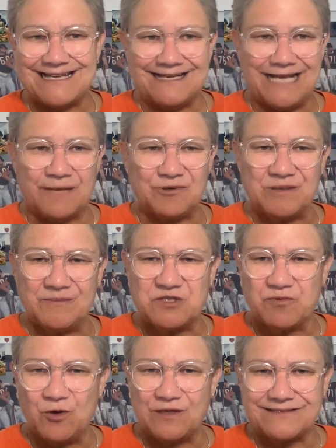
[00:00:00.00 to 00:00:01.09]
I pretty much
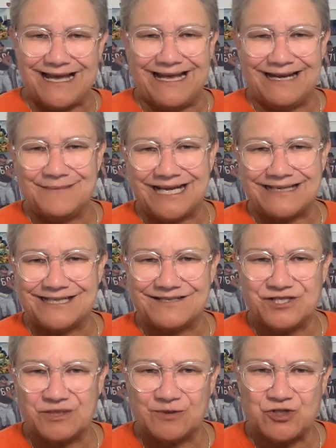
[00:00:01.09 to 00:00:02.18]
broke it down. I'm not going to
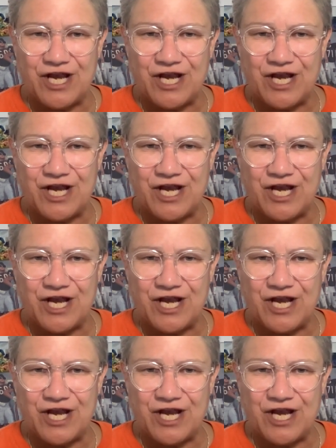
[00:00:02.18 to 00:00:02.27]
jibber